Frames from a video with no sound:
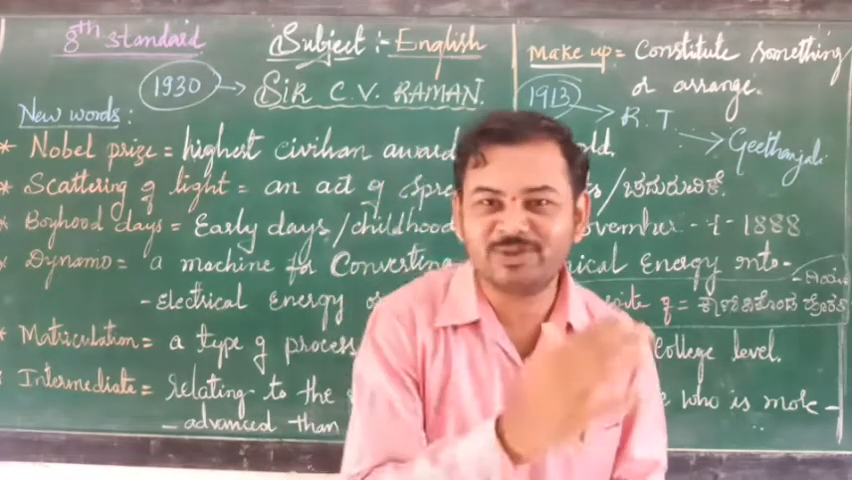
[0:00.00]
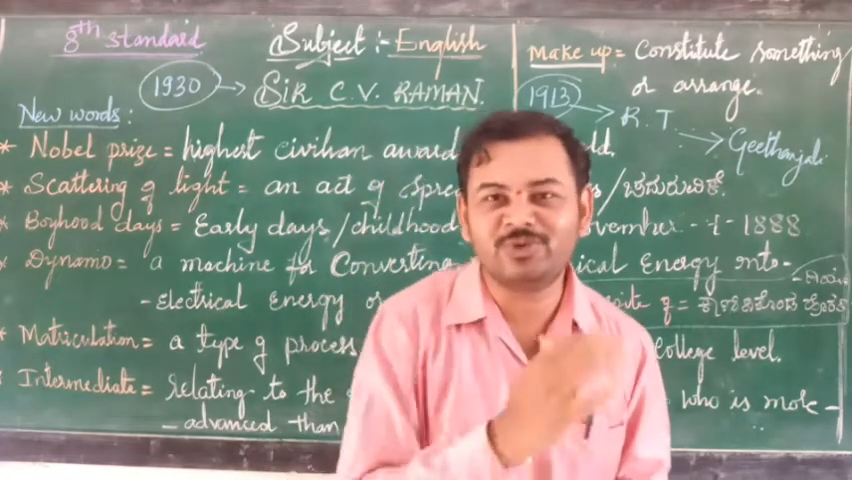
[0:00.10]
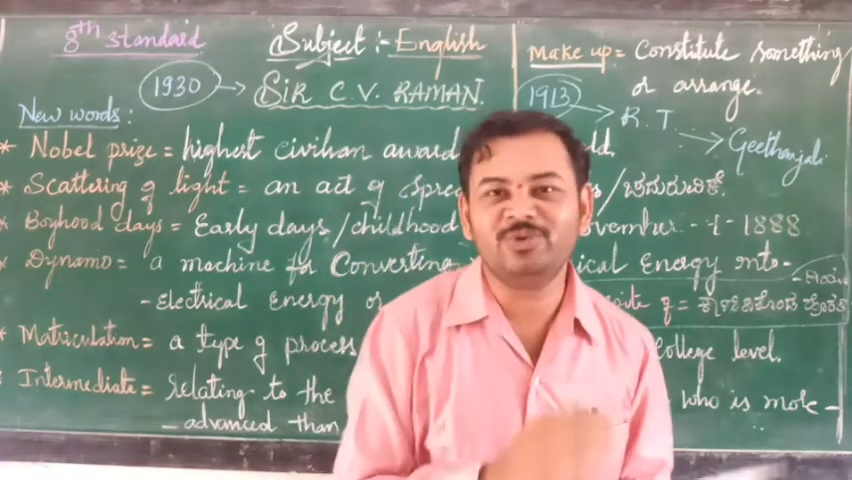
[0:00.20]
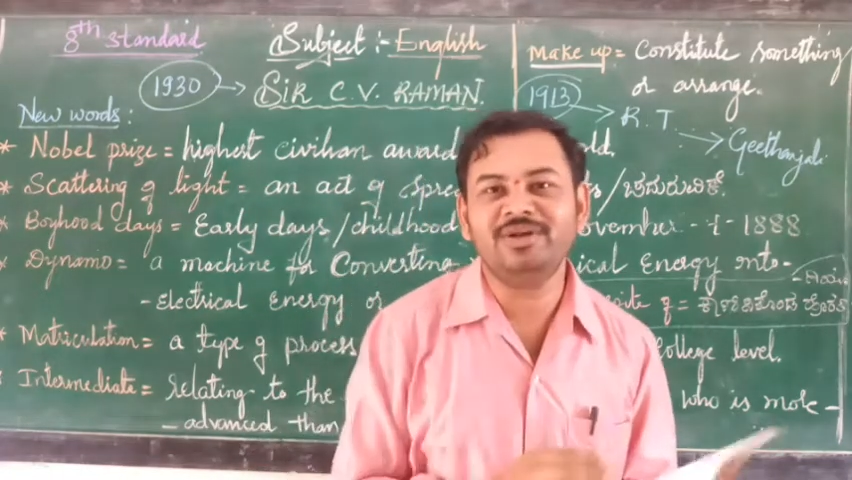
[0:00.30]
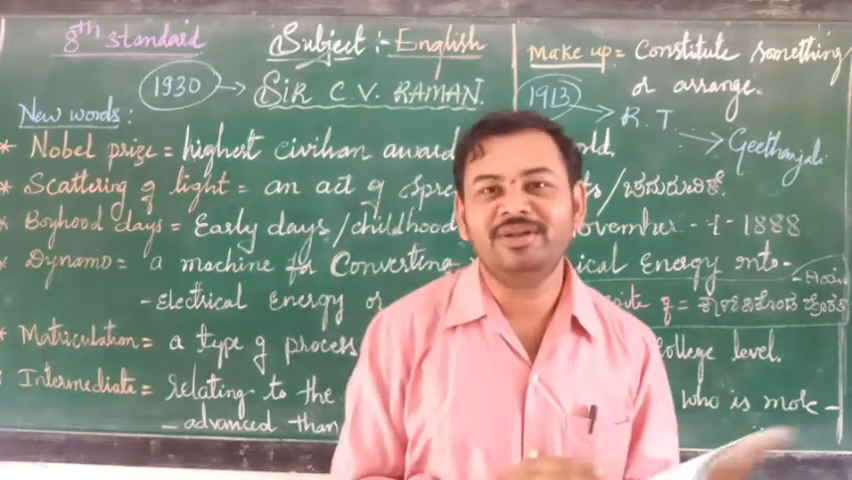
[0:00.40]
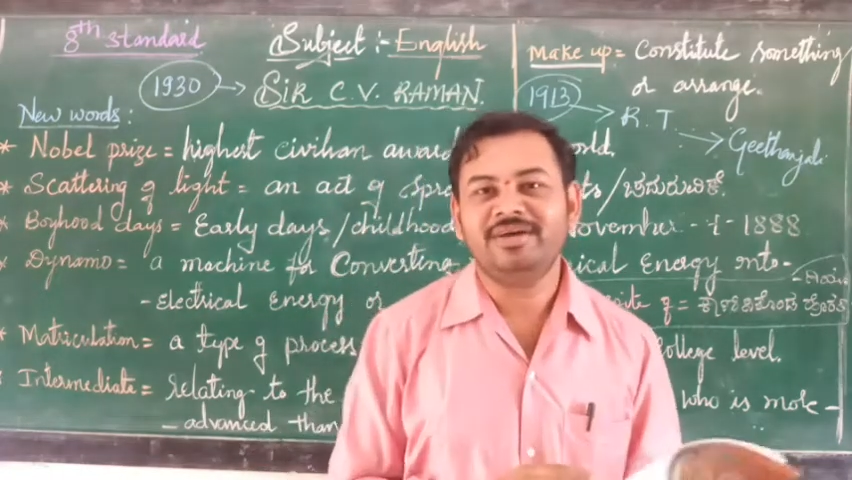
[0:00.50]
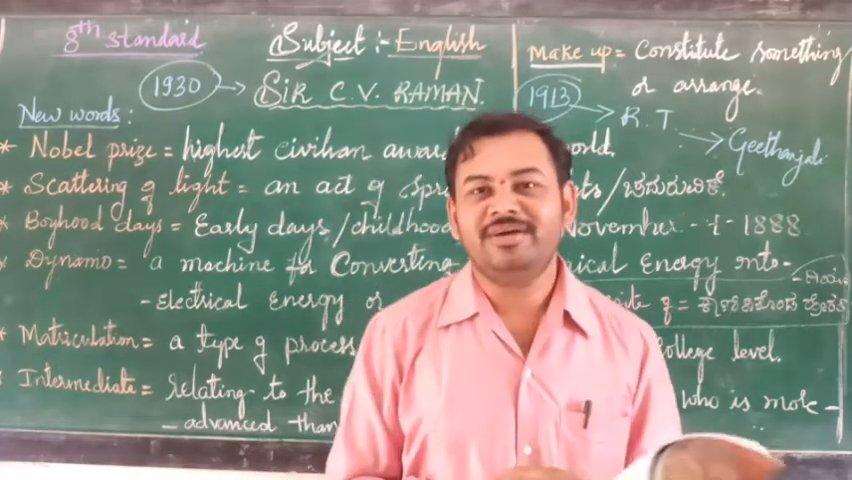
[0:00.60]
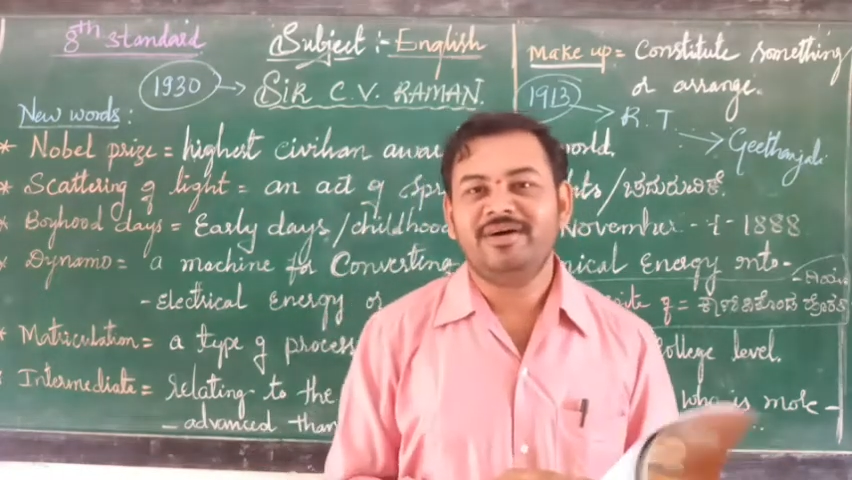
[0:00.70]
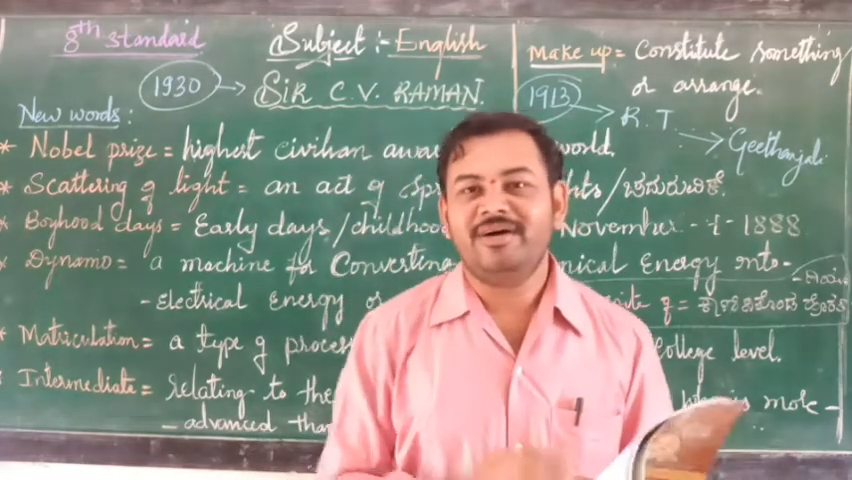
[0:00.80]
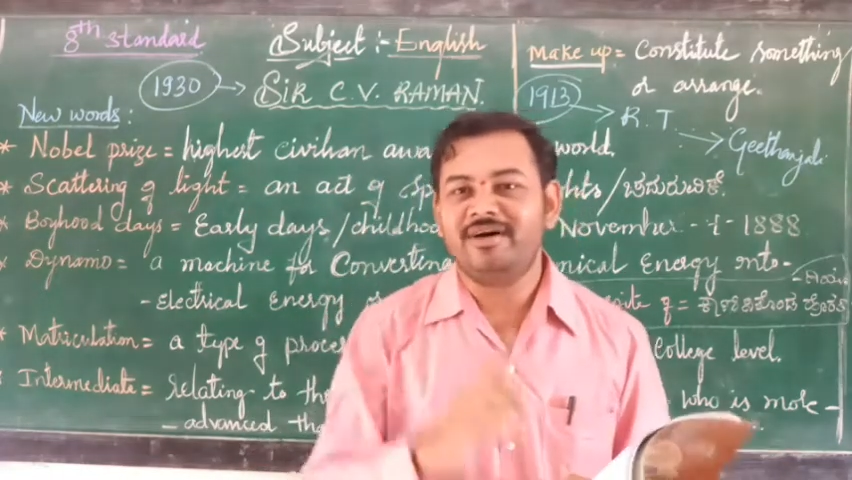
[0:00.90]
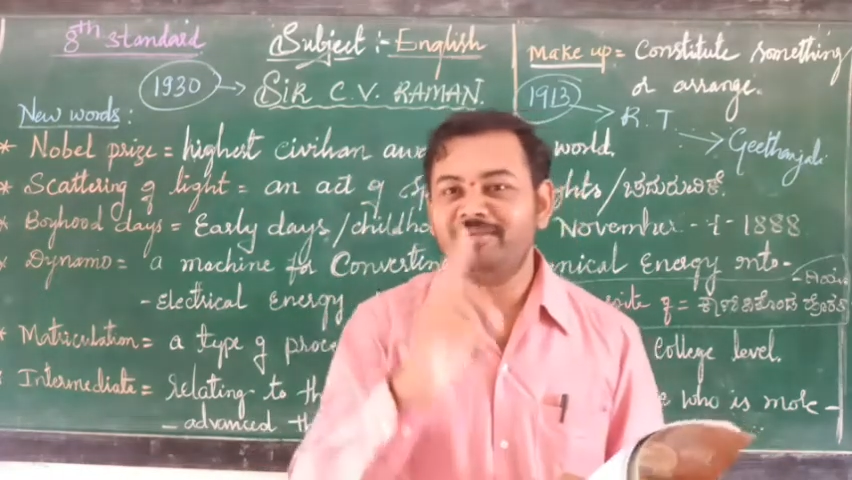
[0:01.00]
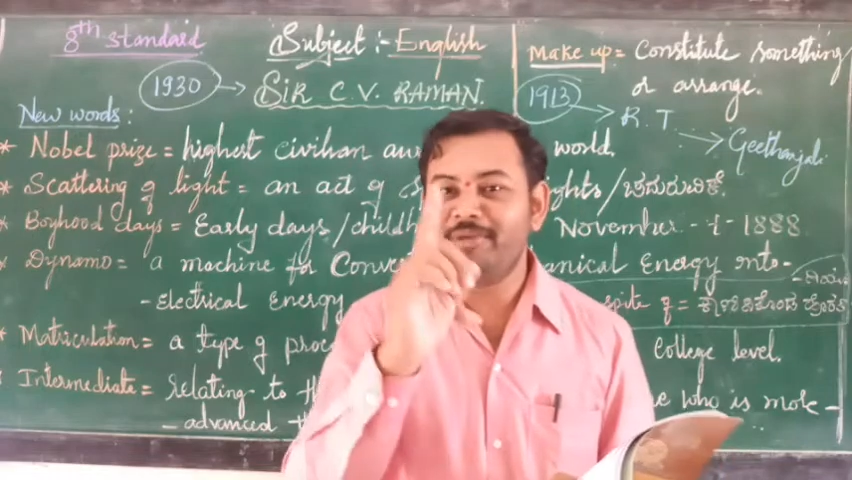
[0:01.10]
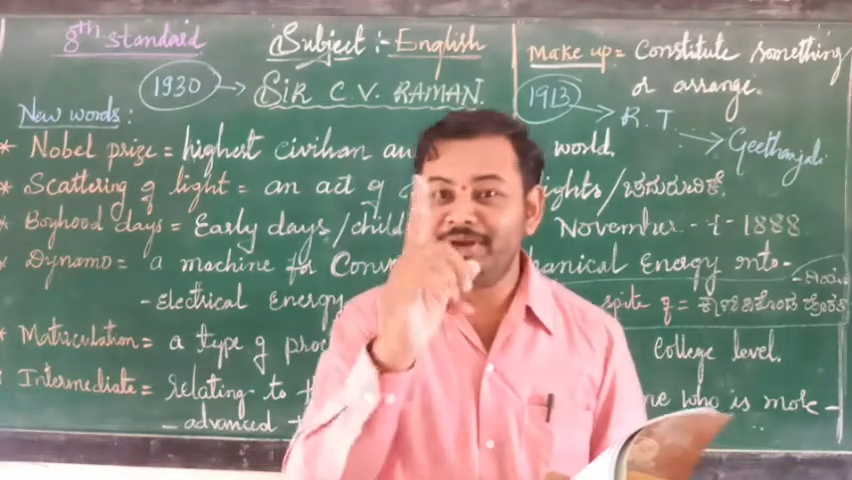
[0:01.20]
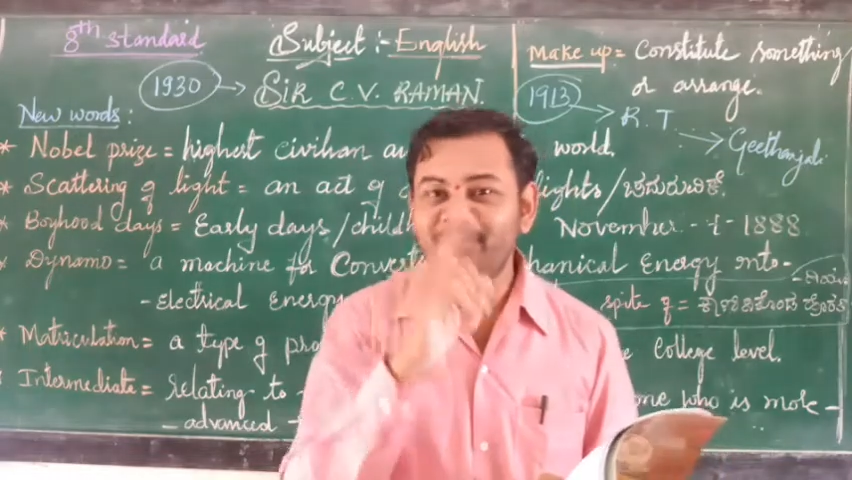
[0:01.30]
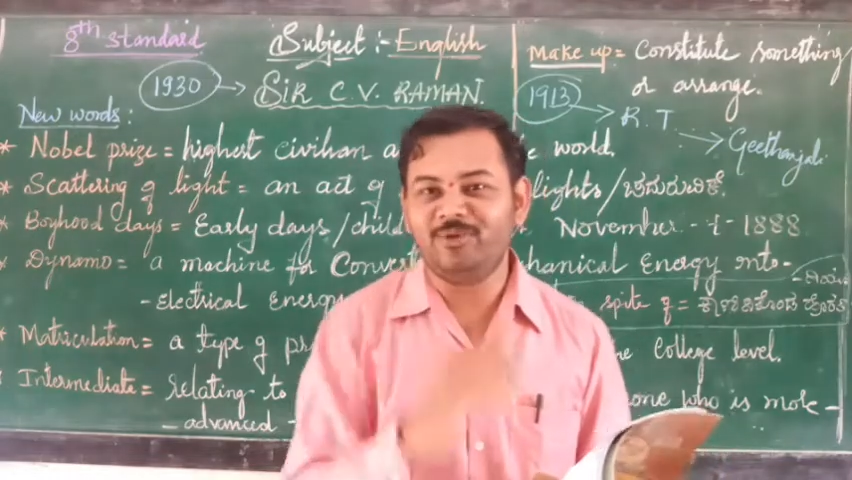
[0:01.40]
school on
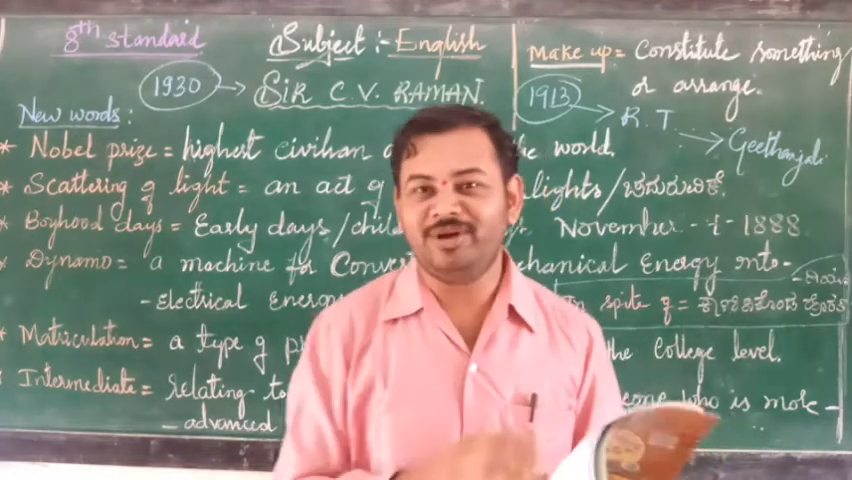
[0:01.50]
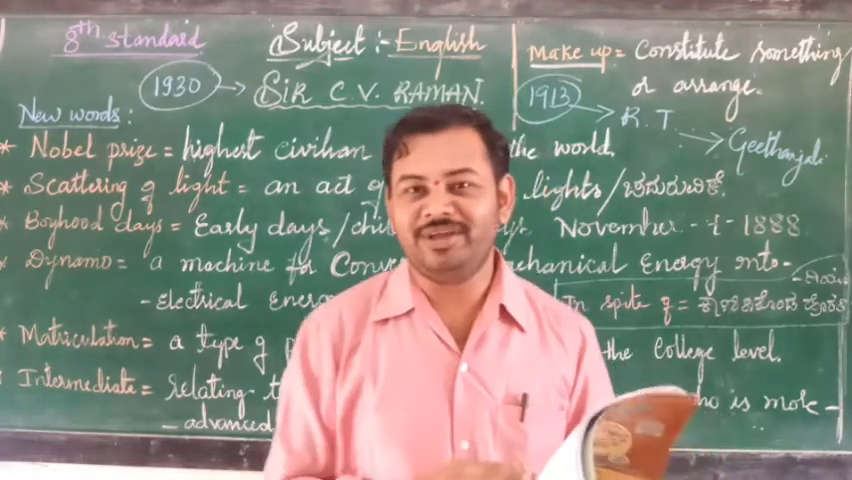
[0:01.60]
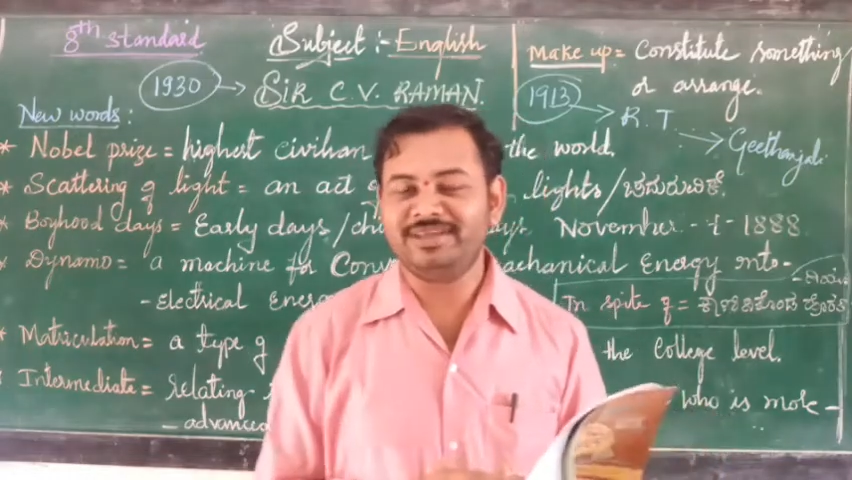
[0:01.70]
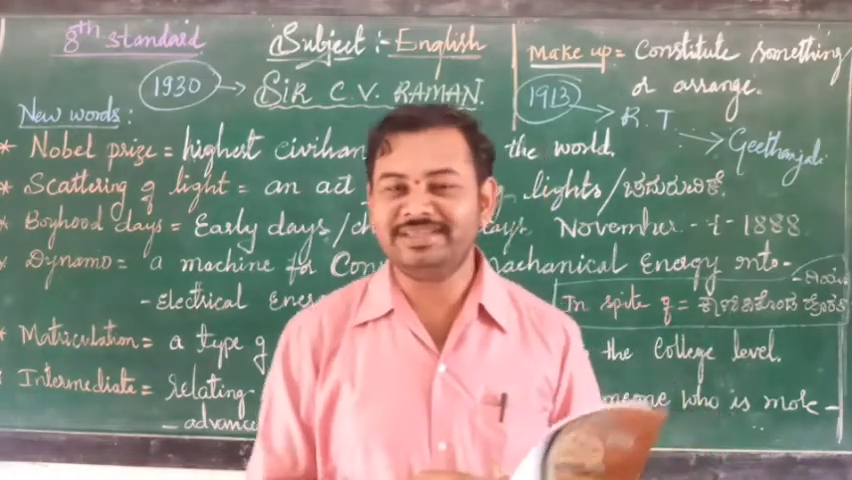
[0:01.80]
Monday morning,